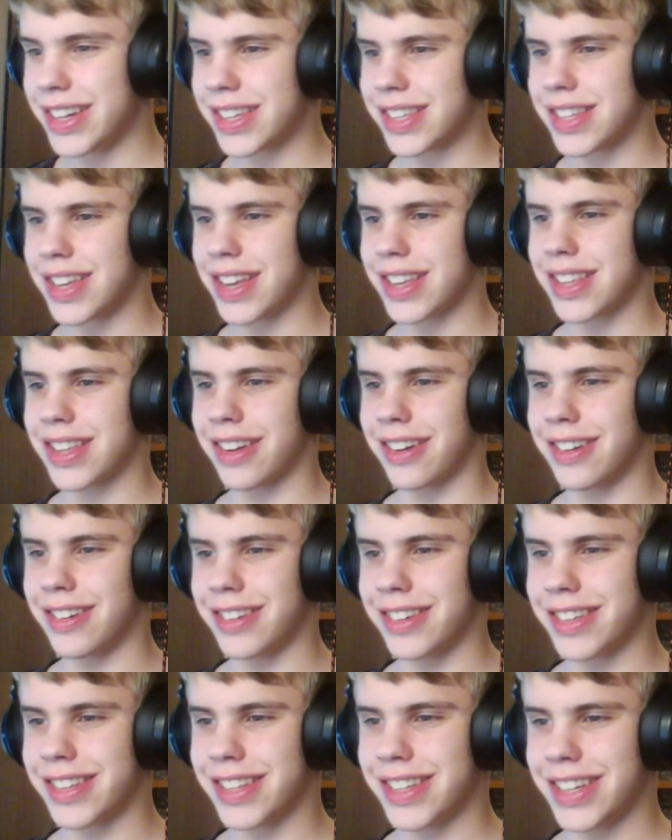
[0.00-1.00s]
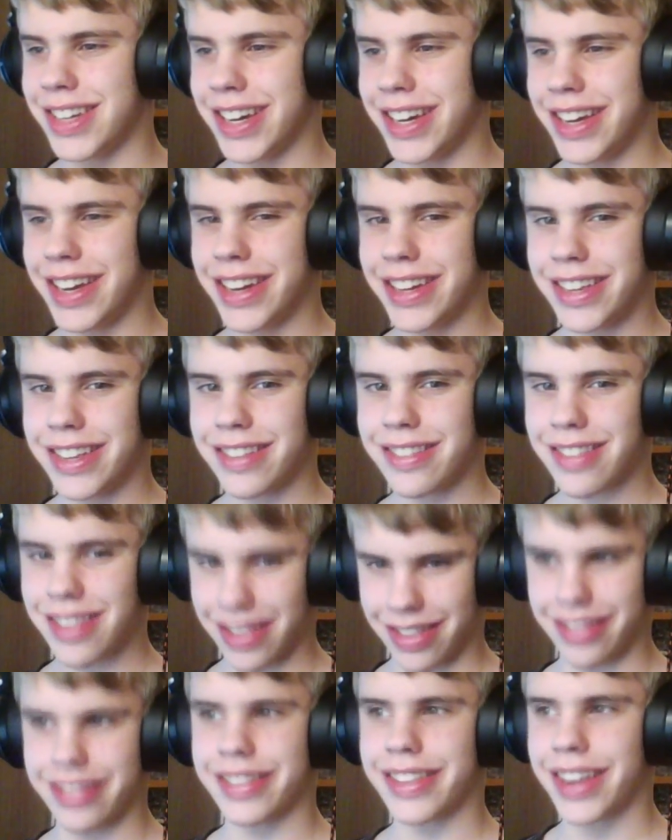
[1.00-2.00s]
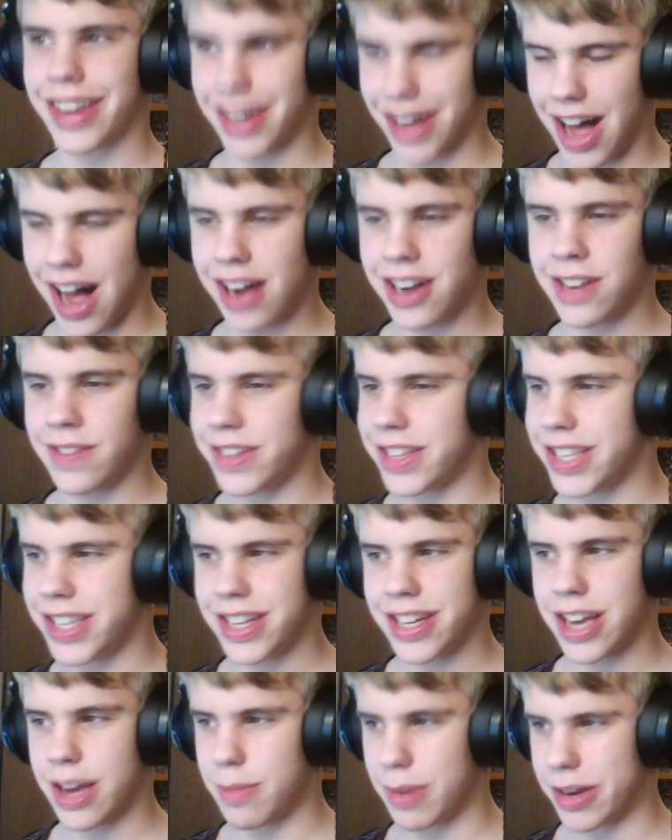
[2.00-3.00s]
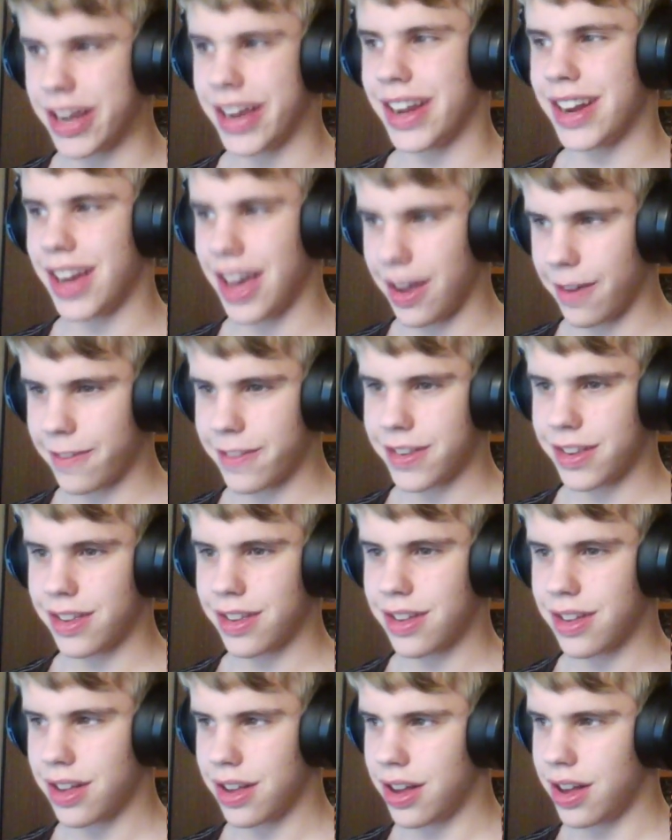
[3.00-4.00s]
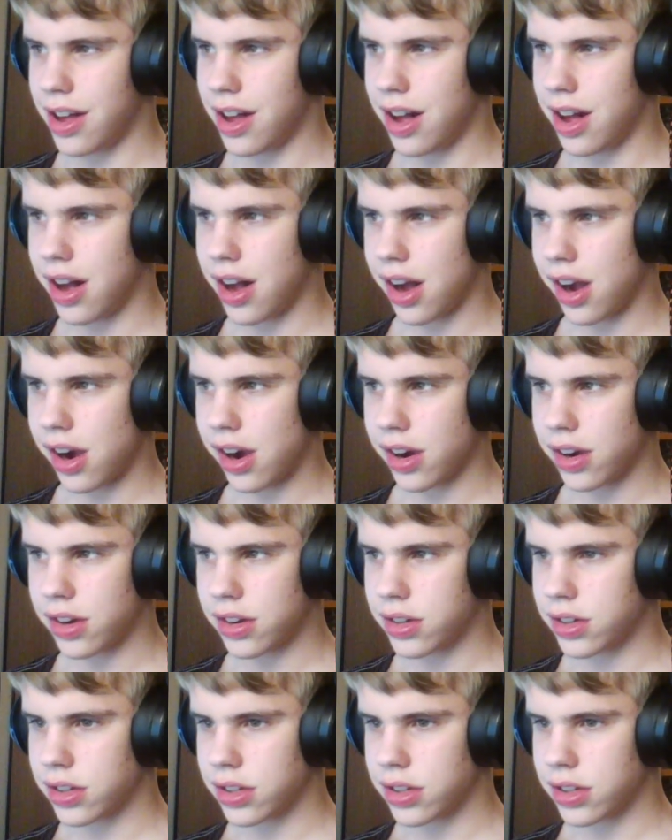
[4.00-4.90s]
My head is that tall, see? Every employee I haven't seen that, but I love it. Must come in